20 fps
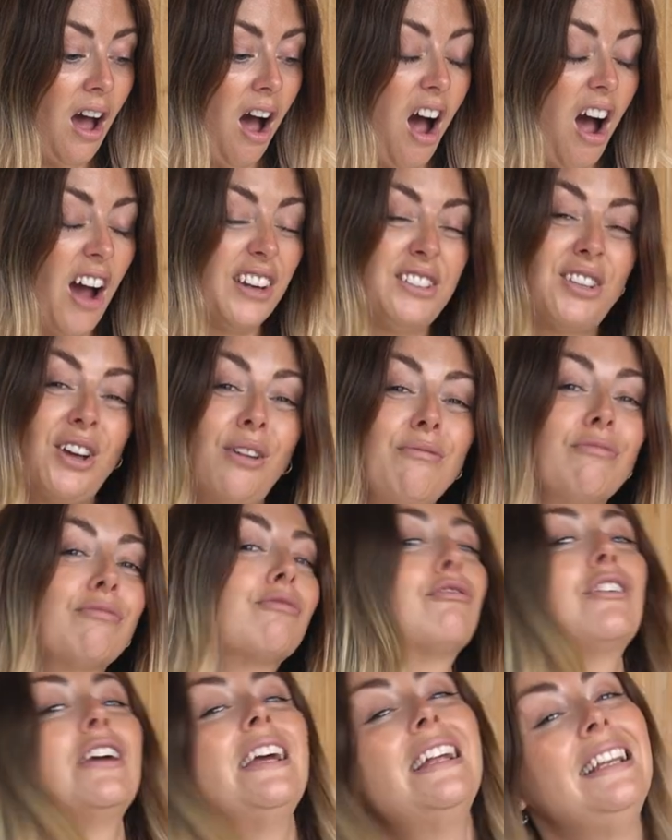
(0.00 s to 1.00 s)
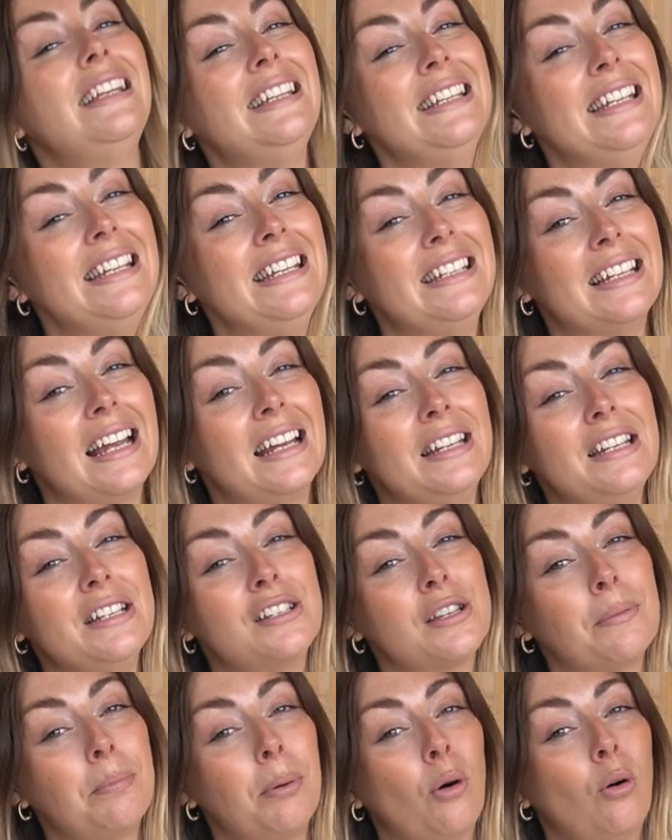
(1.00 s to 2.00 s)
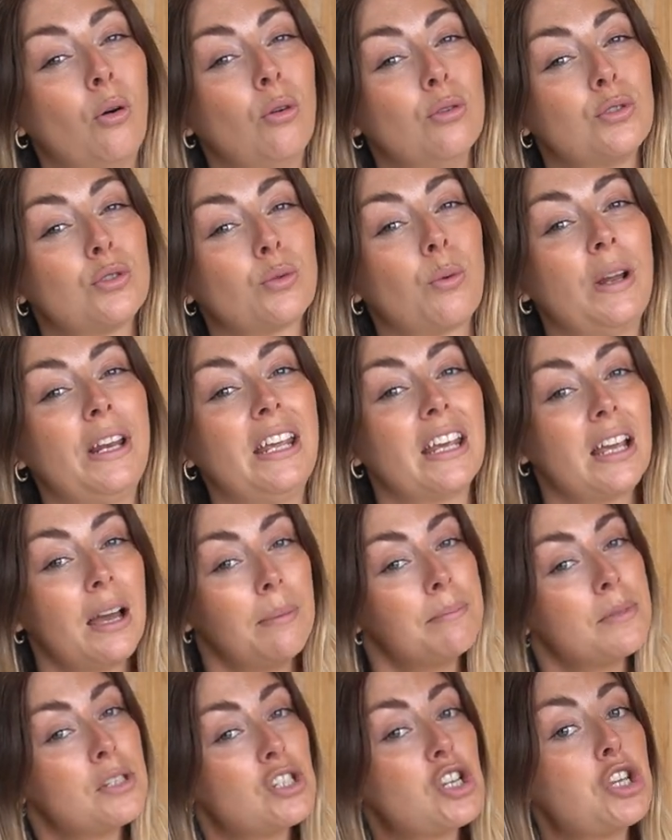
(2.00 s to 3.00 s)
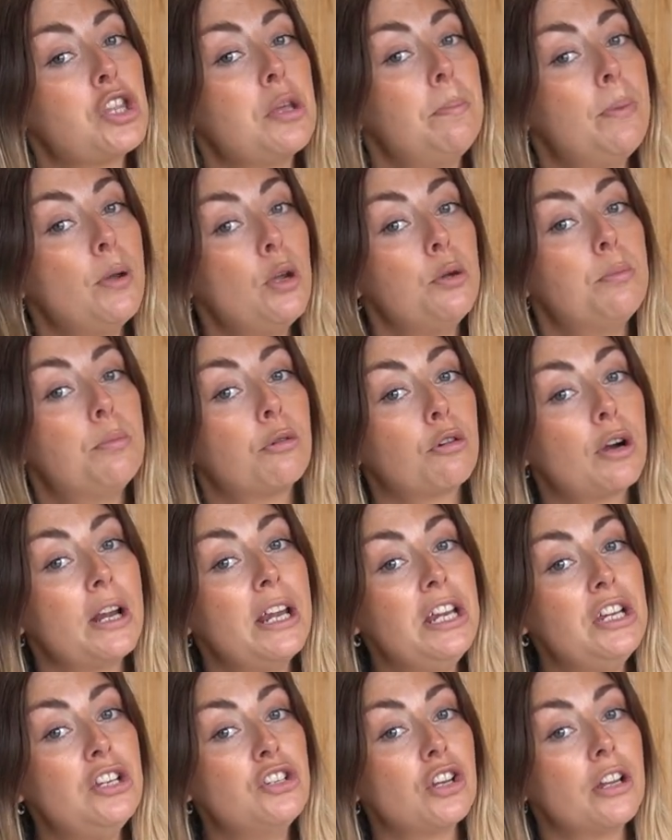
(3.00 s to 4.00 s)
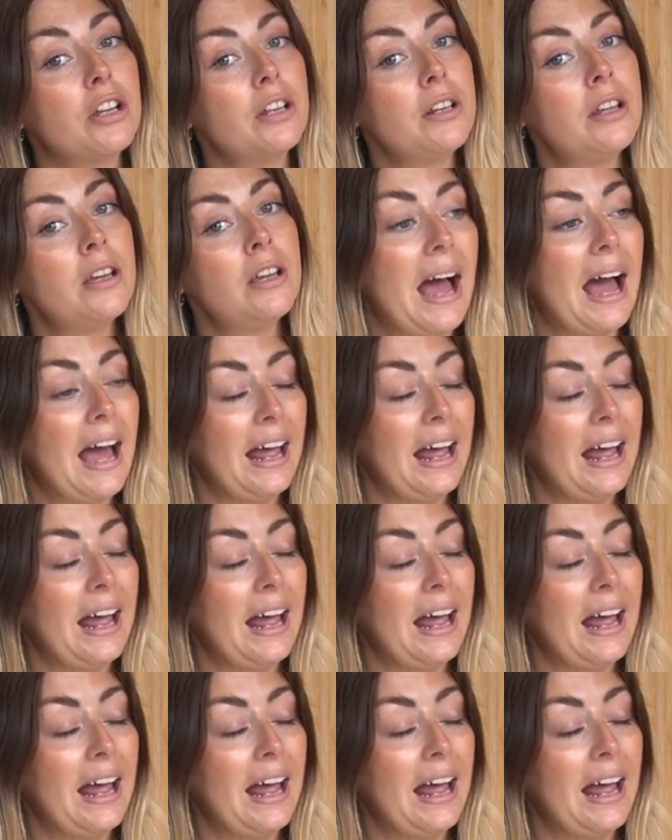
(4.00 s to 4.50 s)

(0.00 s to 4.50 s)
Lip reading: I don't really need any support when it comes to the boob region.